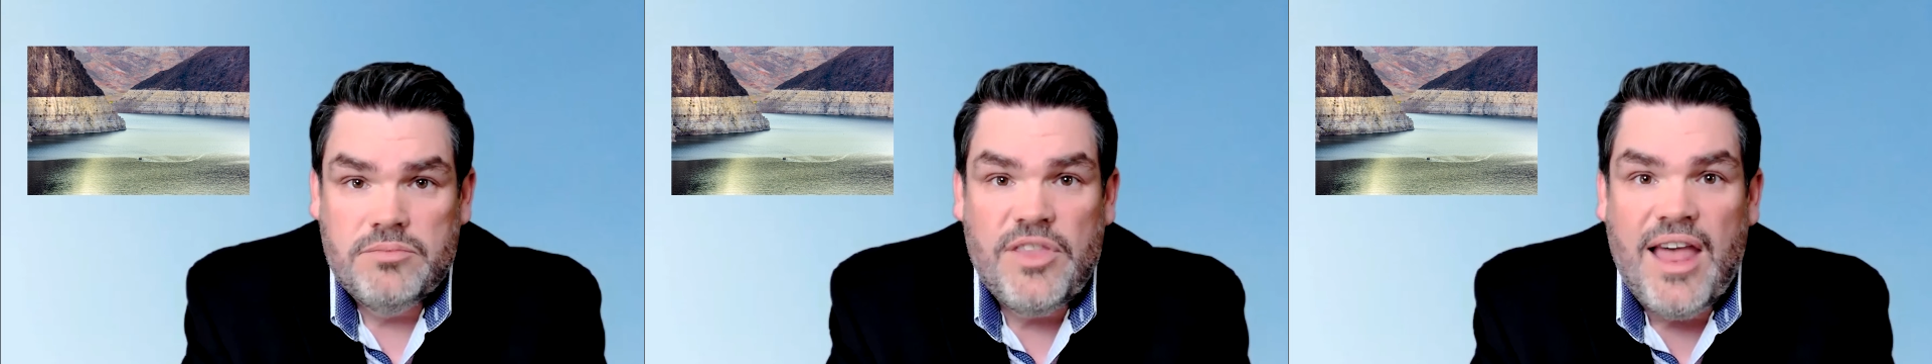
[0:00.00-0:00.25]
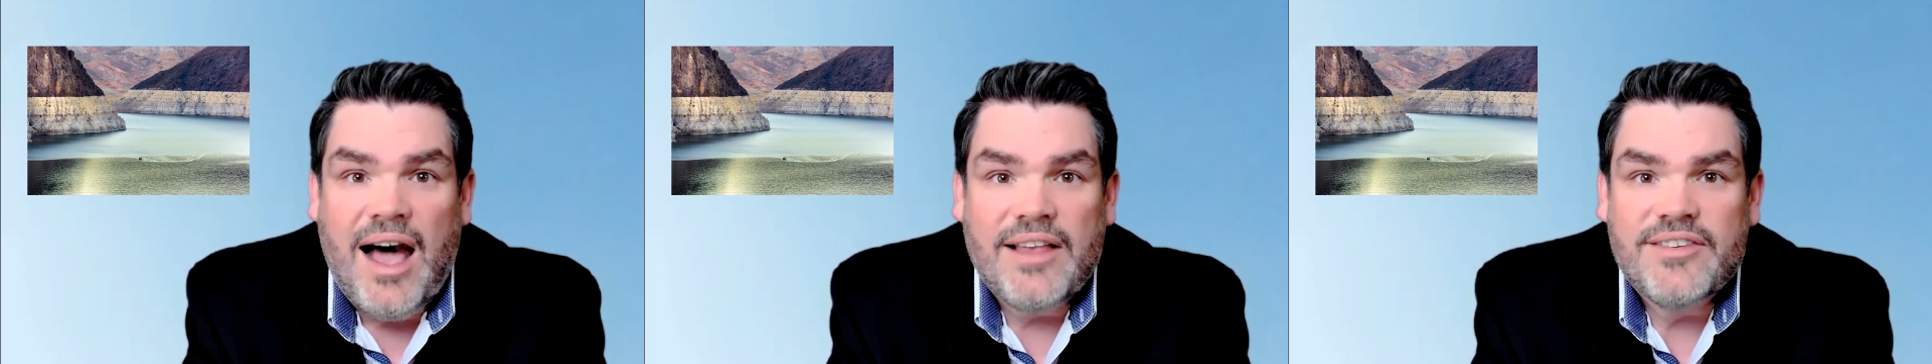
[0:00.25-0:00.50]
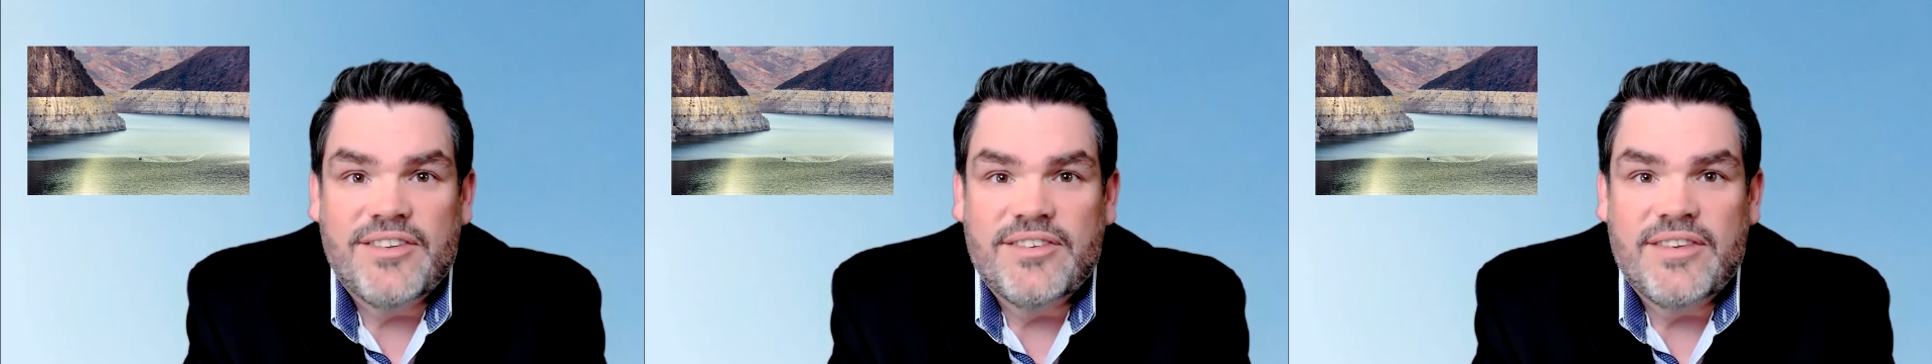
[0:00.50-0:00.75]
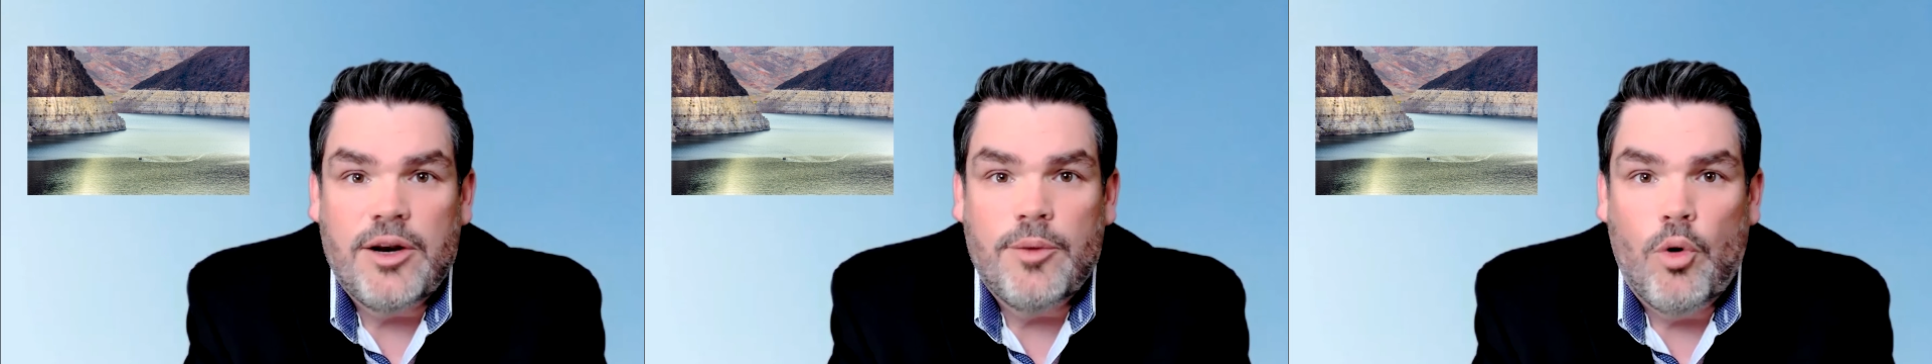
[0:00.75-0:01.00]
not
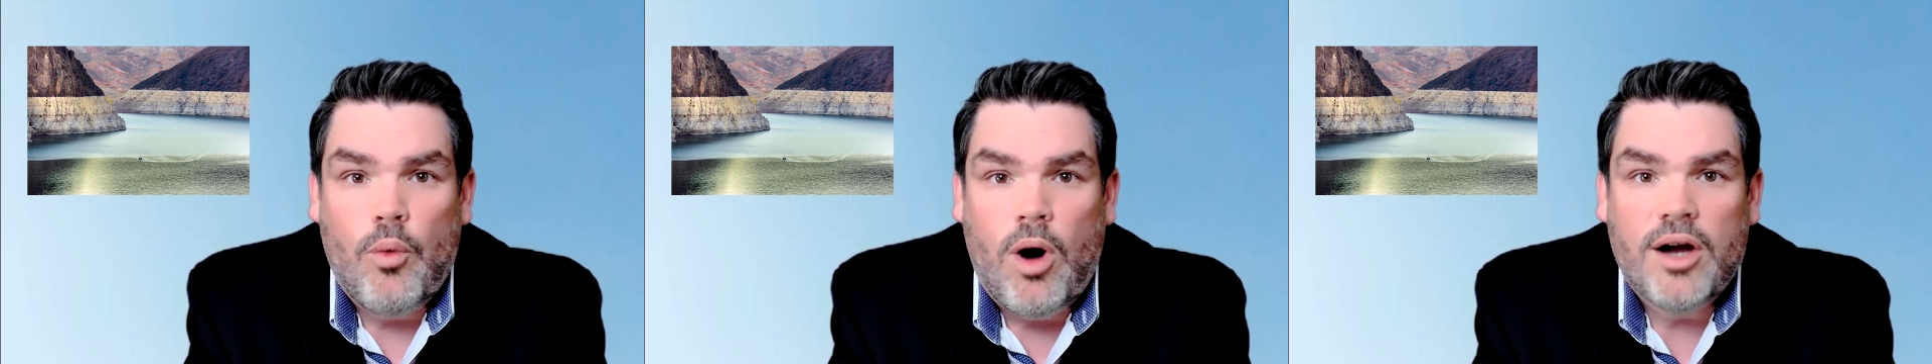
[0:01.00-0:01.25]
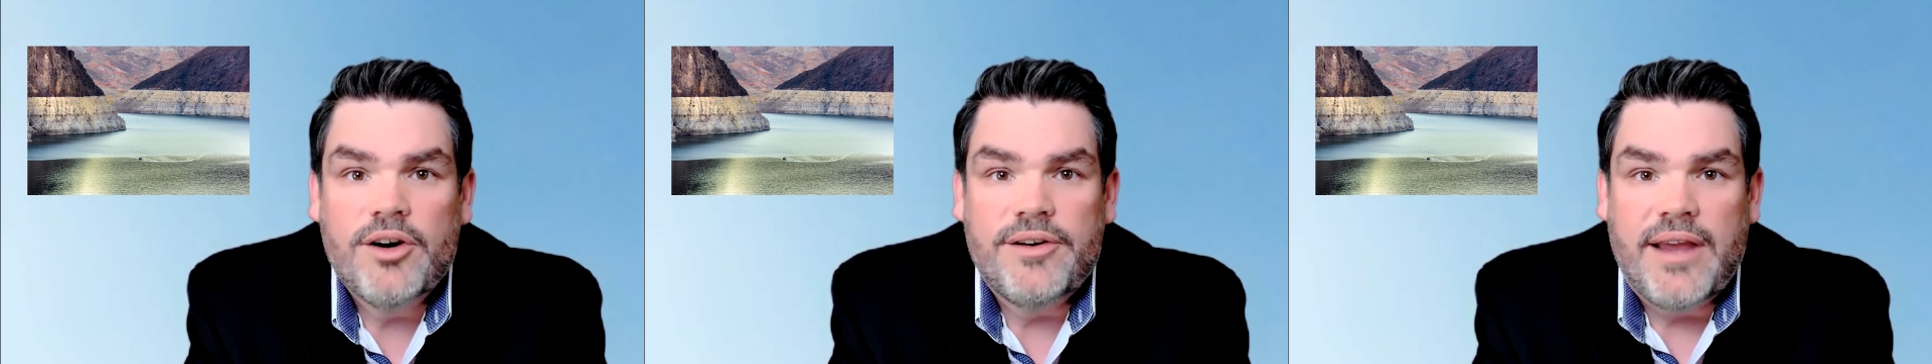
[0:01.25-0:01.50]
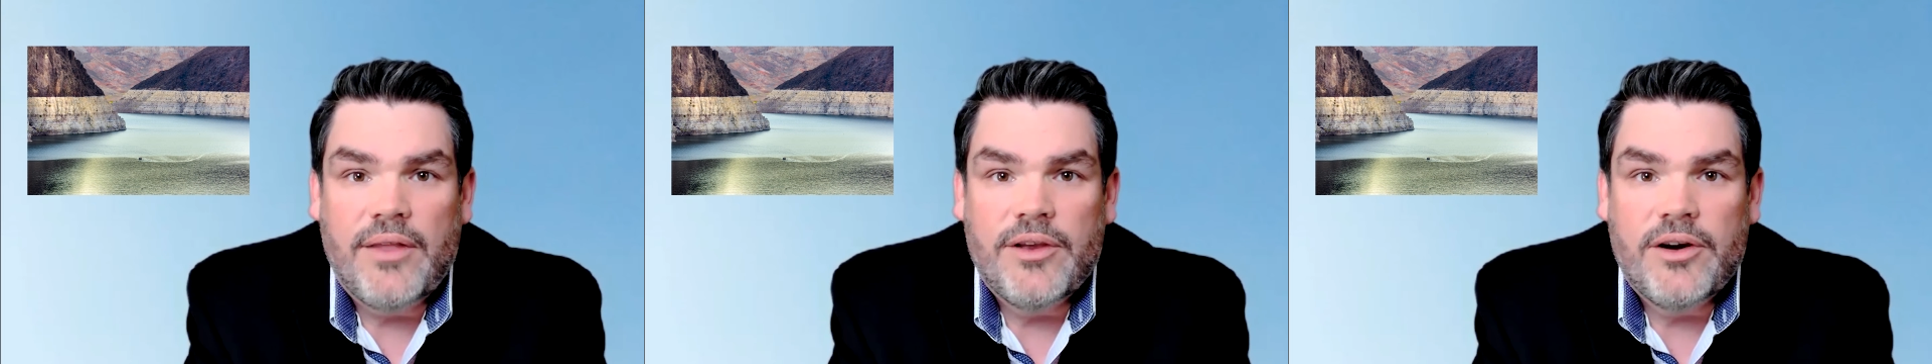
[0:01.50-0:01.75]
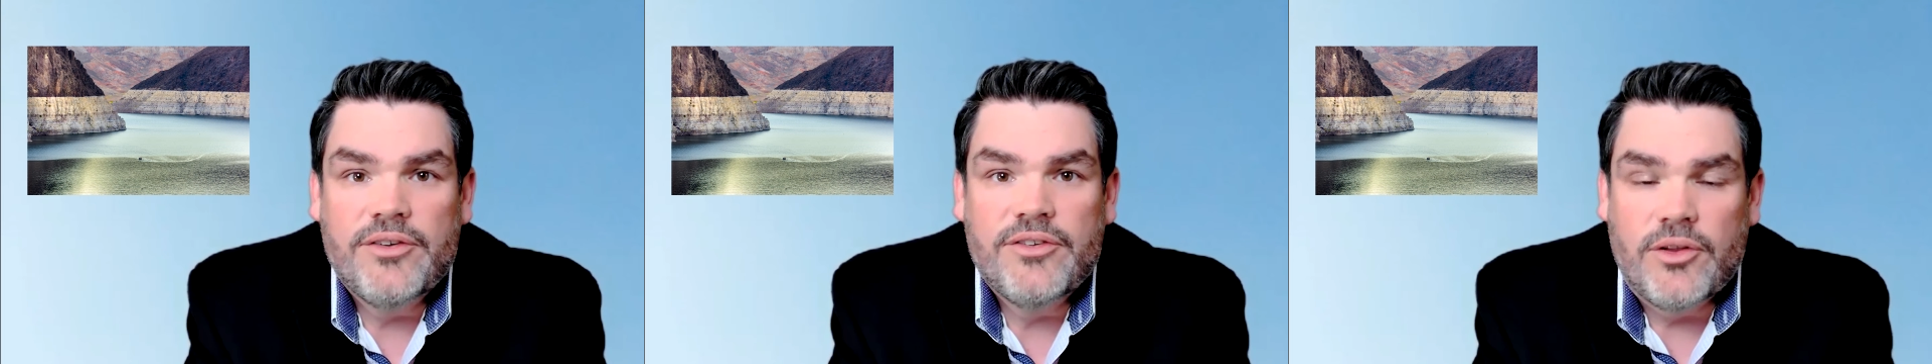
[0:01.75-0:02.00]
sustainable water down
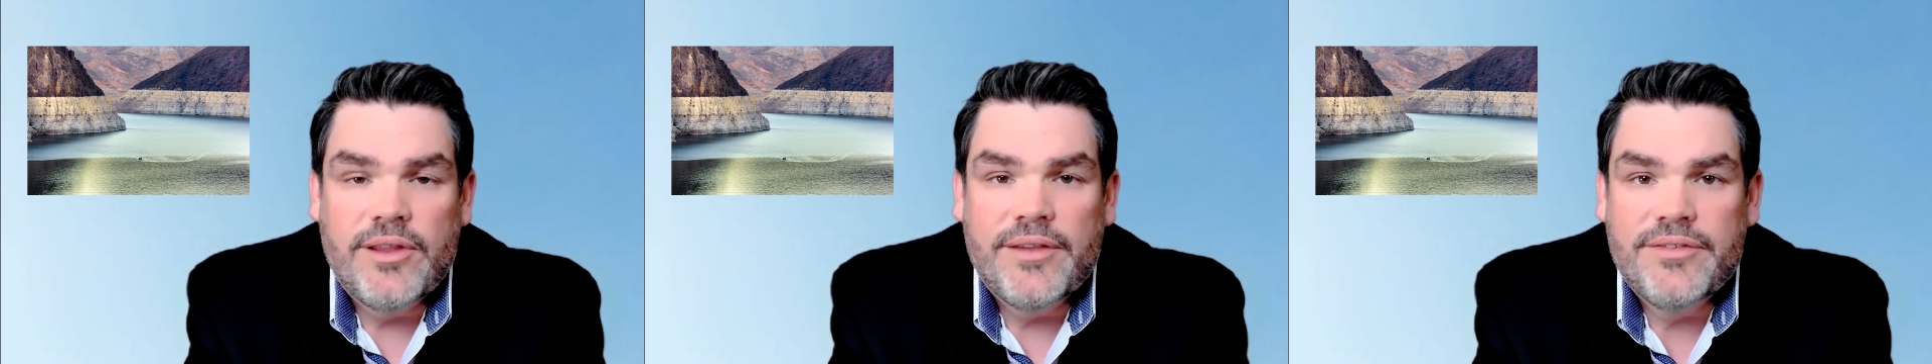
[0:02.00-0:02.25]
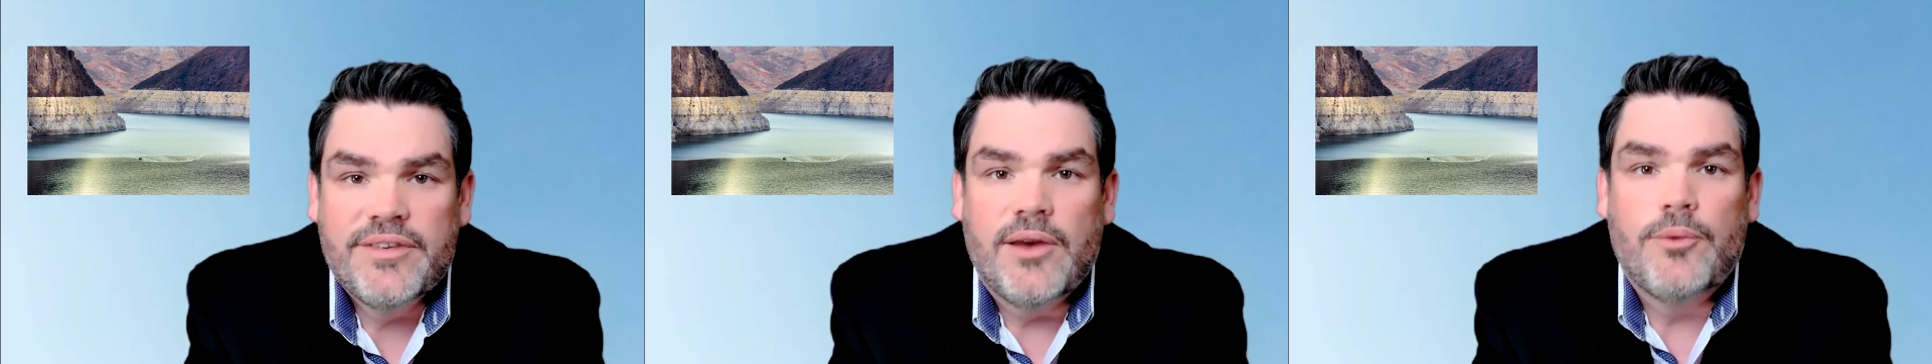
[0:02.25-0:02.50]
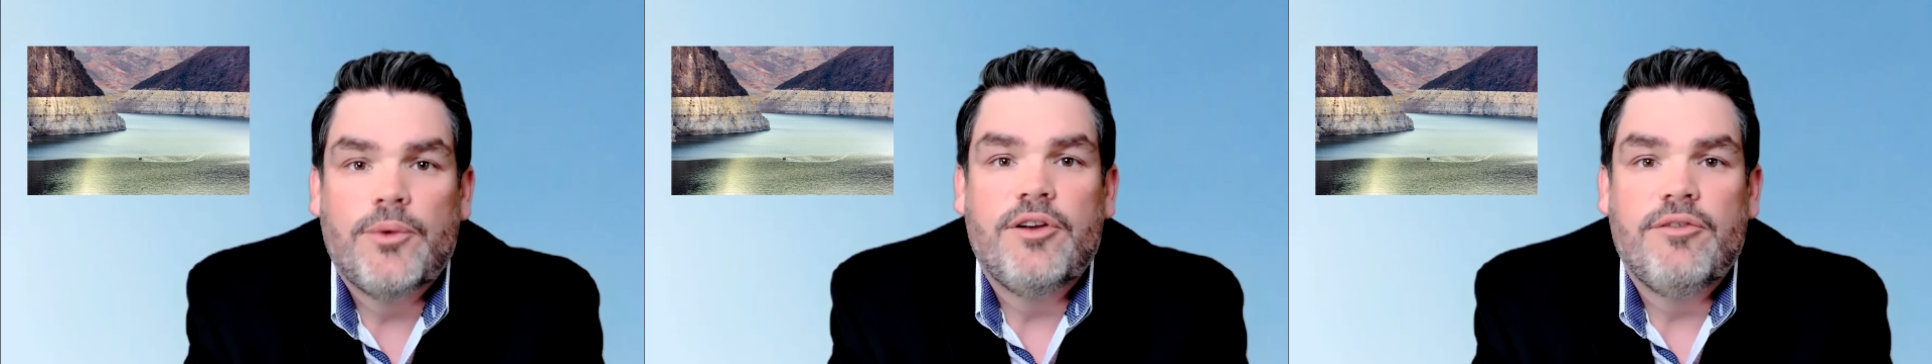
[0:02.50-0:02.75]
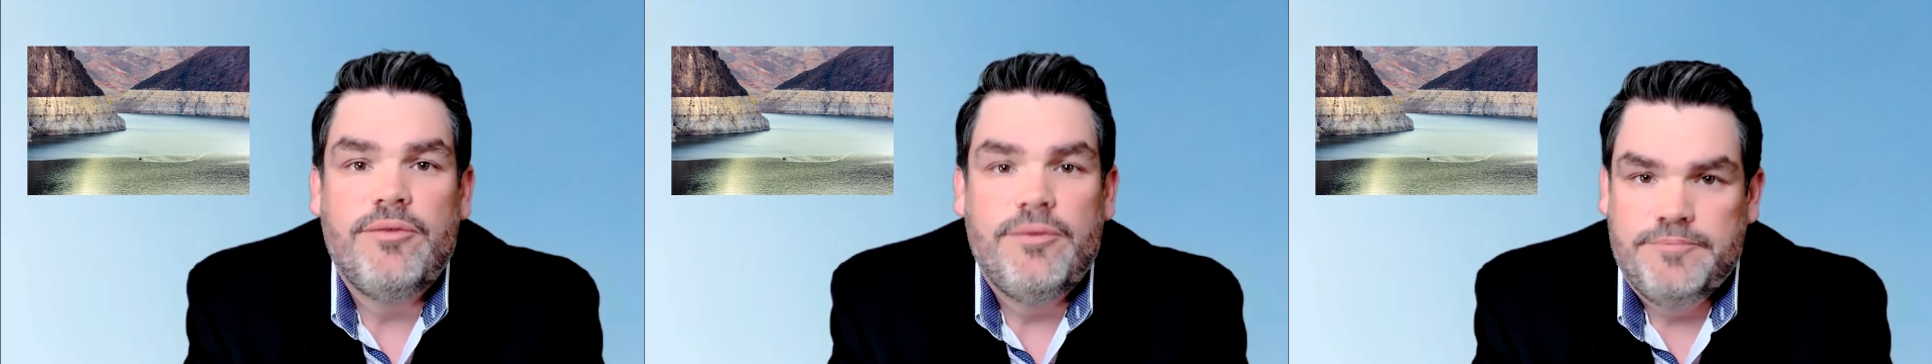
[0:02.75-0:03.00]
there. So let's get rid
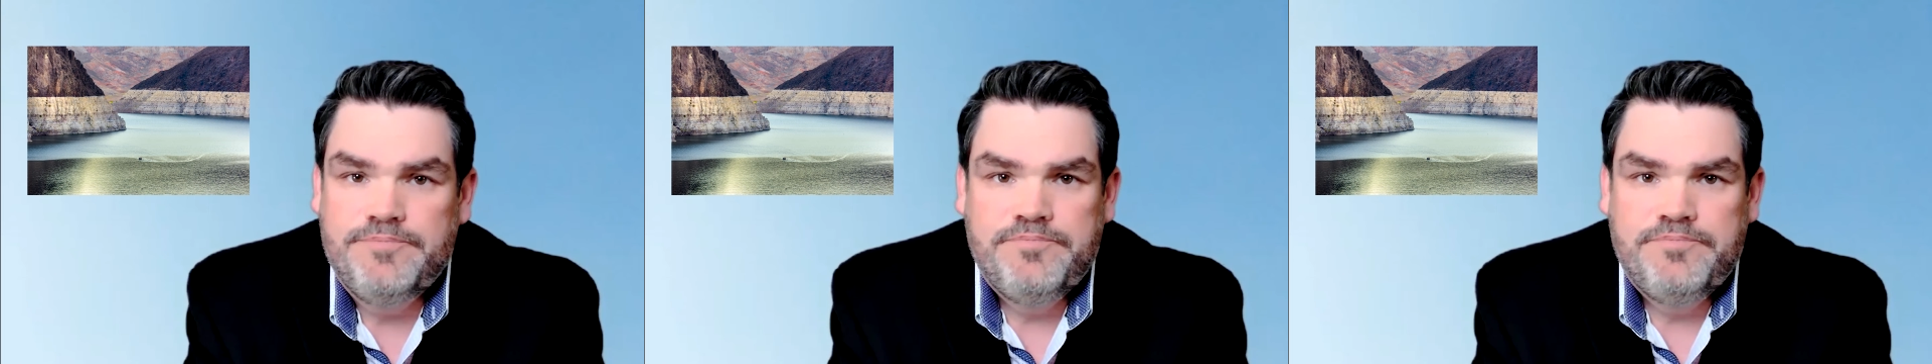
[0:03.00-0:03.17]
of,